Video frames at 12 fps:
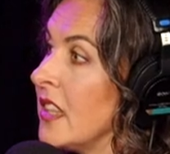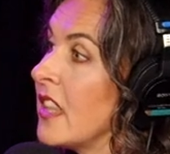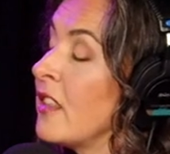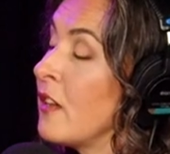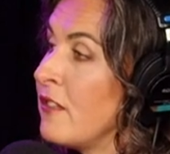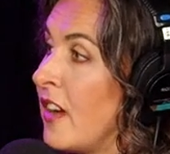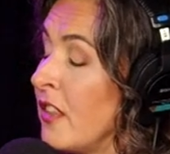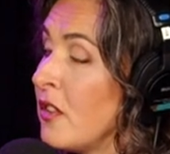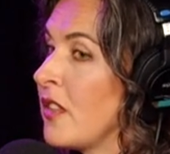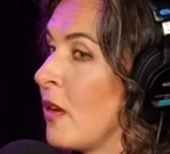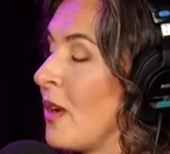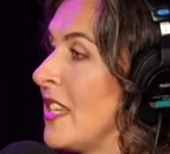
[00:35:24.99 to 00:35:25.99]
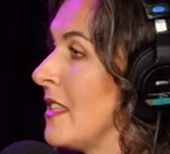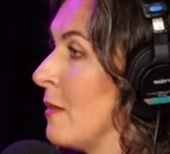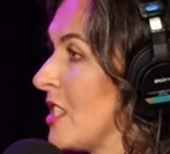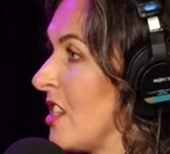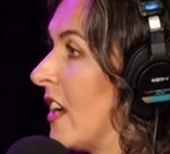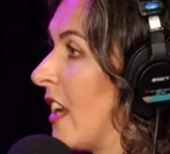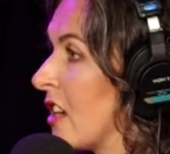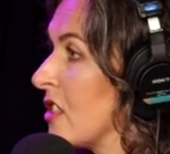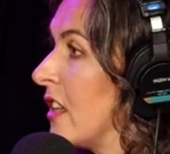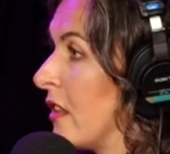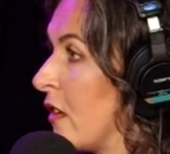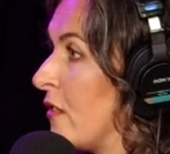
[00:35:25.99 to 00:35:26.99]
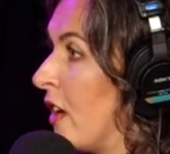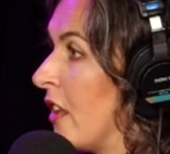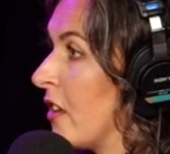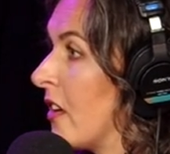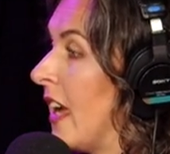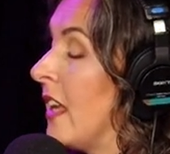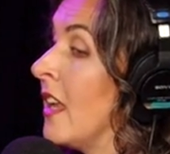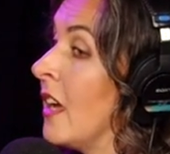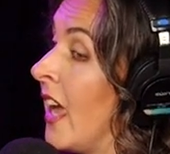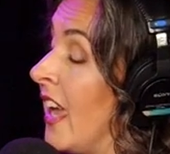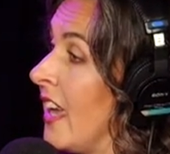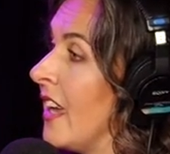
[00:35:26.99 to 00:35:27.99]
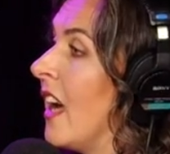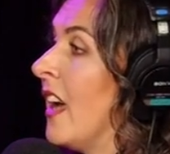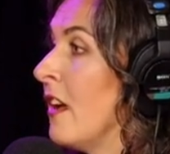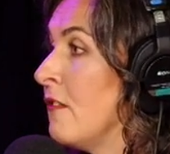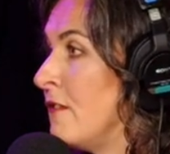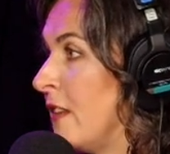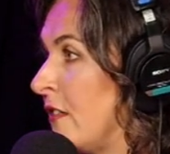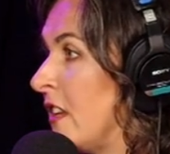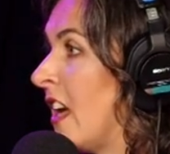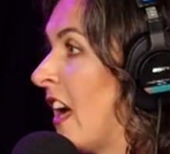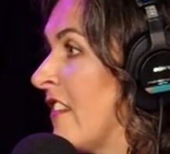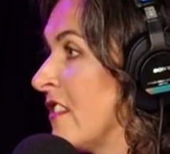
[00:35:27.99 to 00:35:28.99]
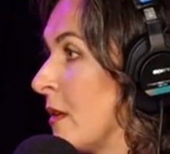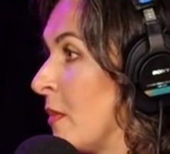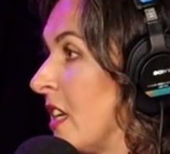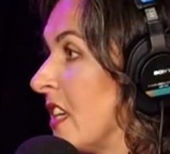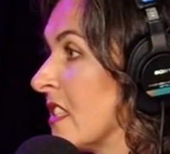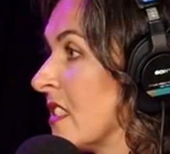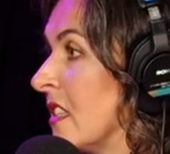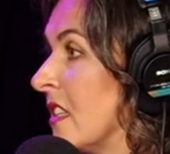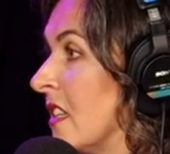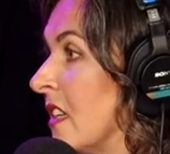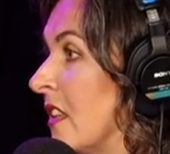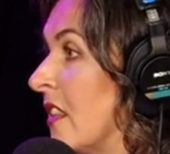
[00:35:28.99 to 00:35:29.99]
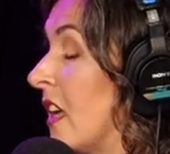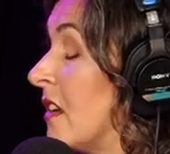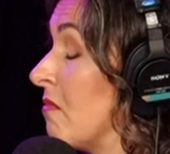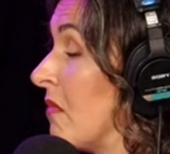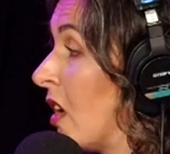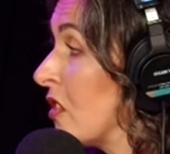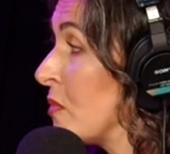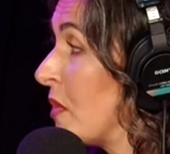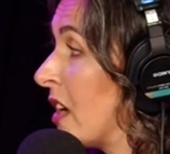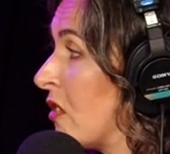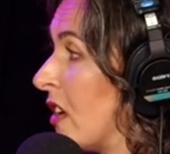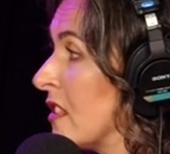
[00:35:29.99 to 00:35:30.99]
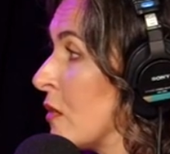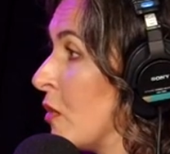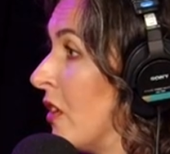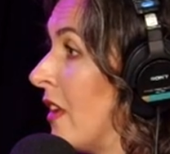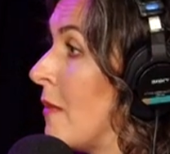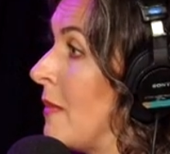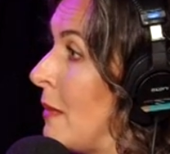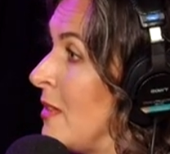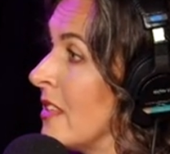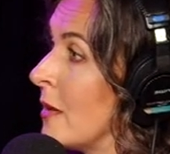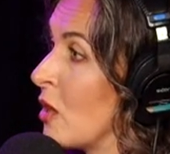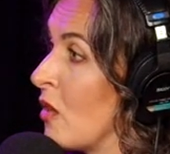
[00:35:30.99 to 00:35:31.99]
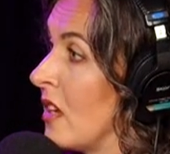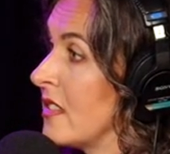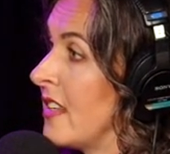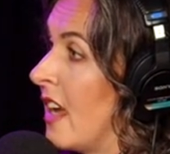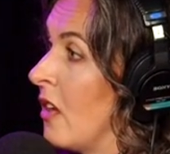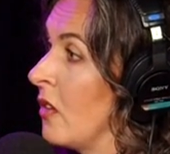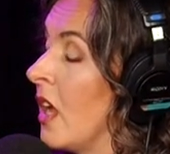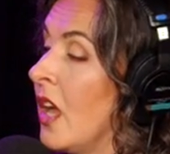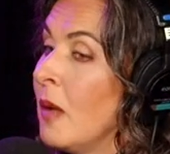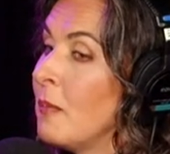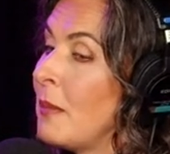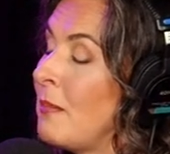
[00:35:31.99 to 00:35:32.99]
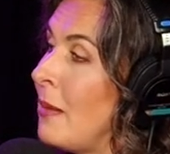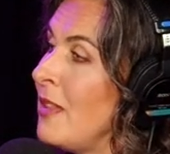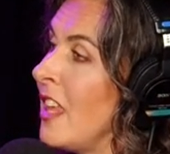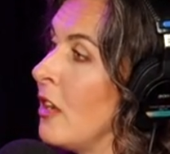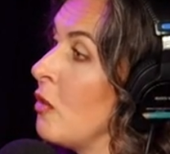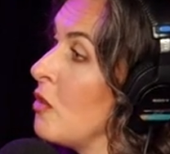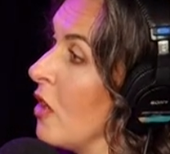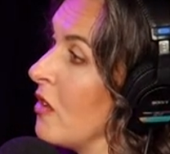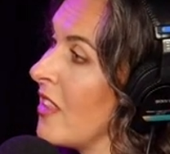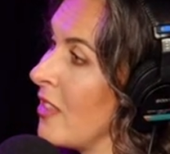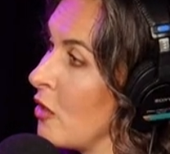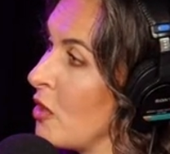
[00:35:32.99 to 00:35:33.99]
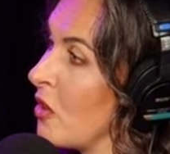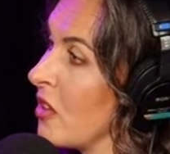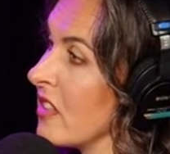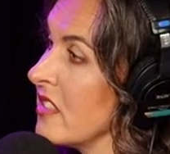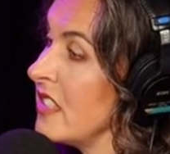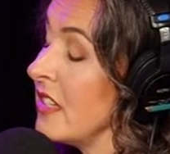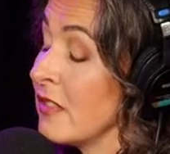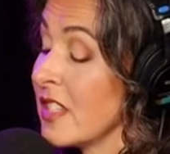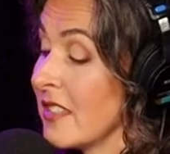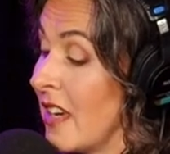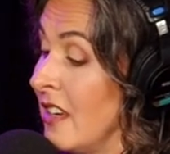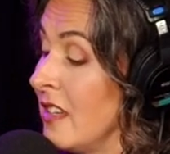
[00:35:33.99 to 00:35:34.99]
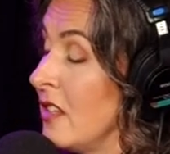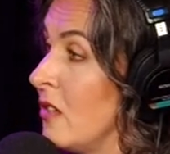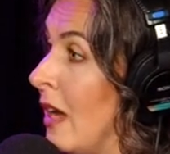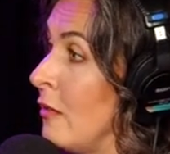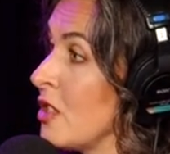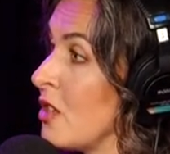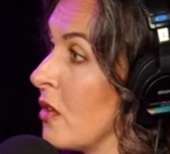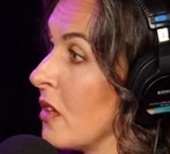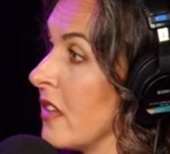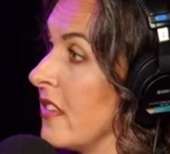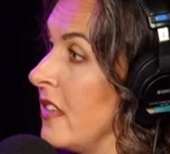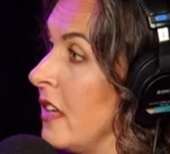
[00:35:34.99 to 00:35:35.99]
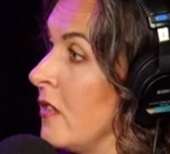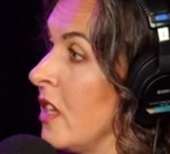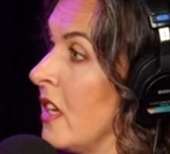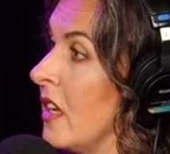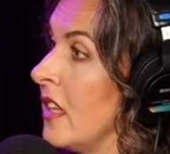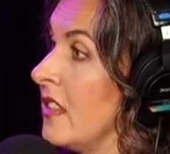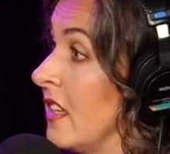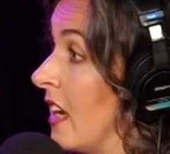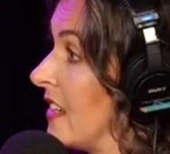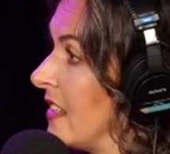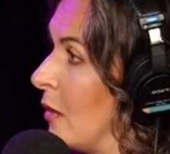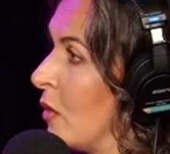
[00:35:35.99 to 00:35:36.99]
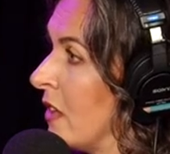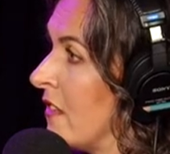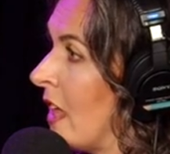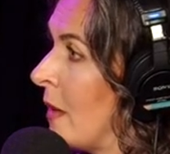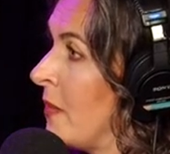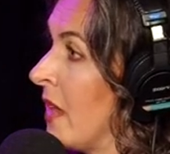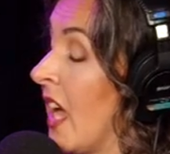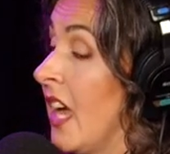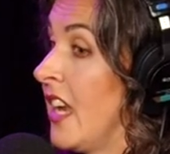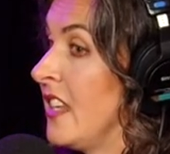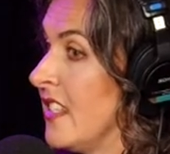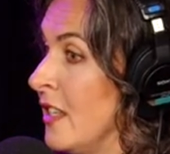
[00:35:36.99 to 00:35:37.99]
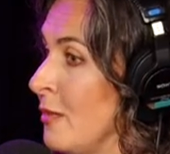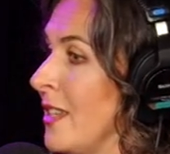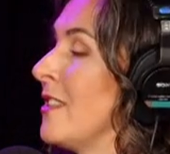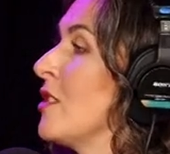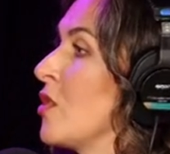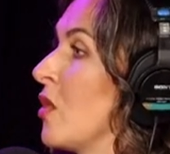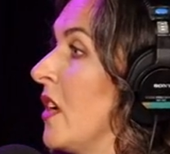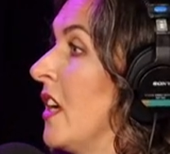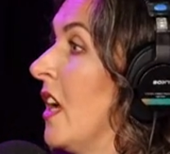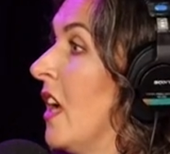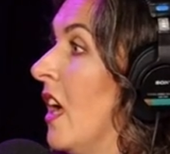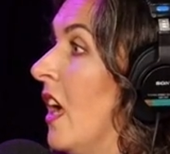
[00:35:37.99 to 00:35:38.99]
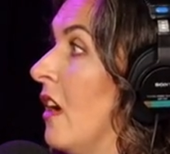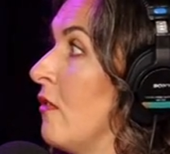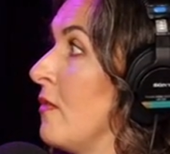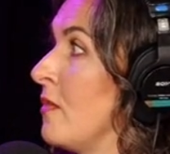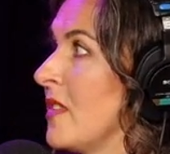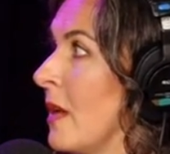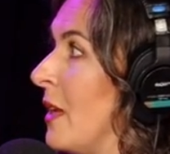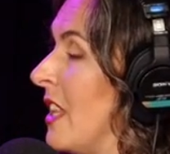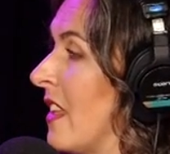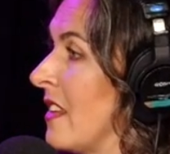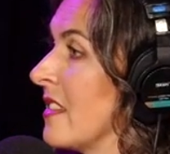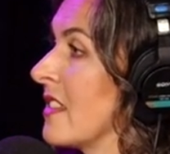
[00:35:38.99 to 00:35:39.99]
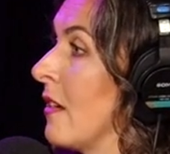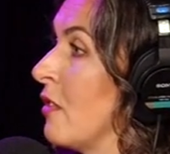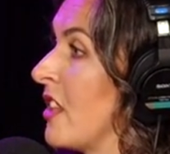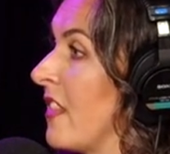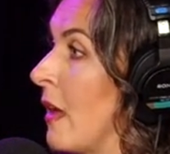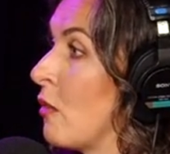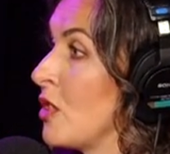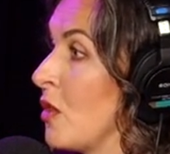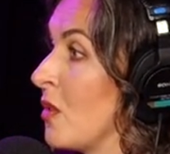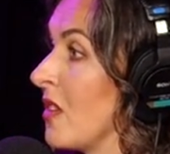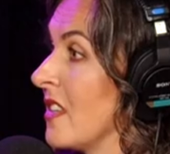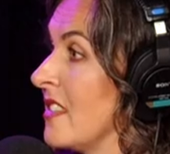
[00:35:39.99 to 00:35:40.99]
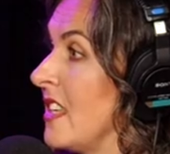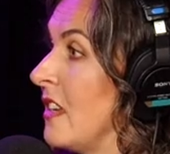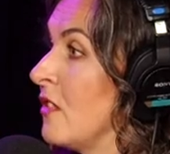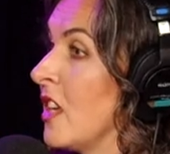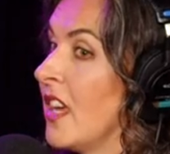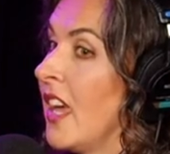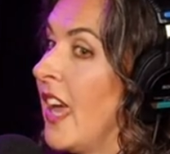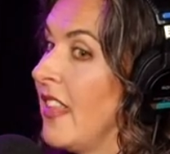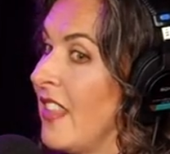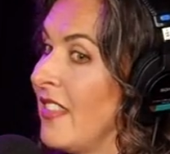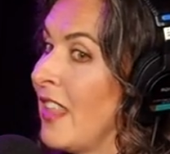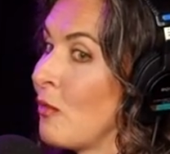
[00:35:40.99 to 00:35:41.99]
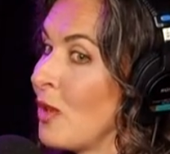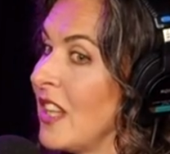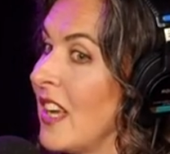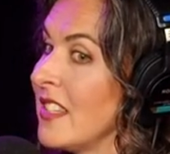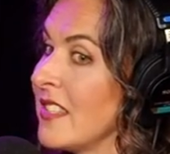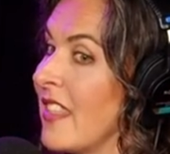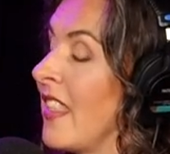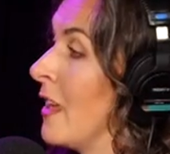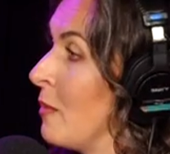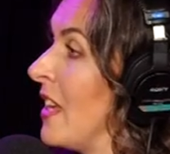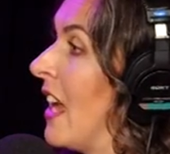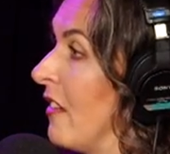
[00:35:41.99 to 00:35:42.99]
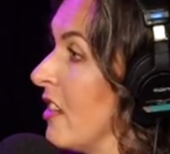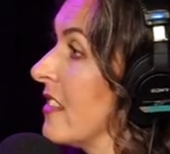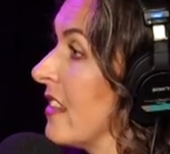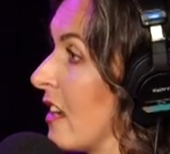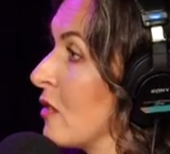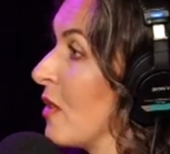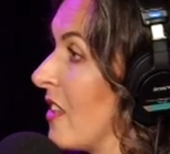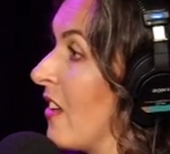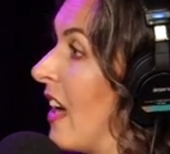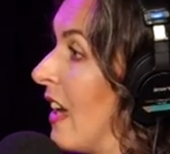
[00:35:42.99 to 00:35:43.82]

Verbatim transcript: that their father that raised them is not actually their father. And hey, I have 50 half siblings that are spread across the world and maybe some across town. But maybe they don't know that they're donor conceived because I didn't know I was donor conceived did I date one of them? And I did read the story of somebody that discovered that they were donor conceived and then they realized that they had been having sex with their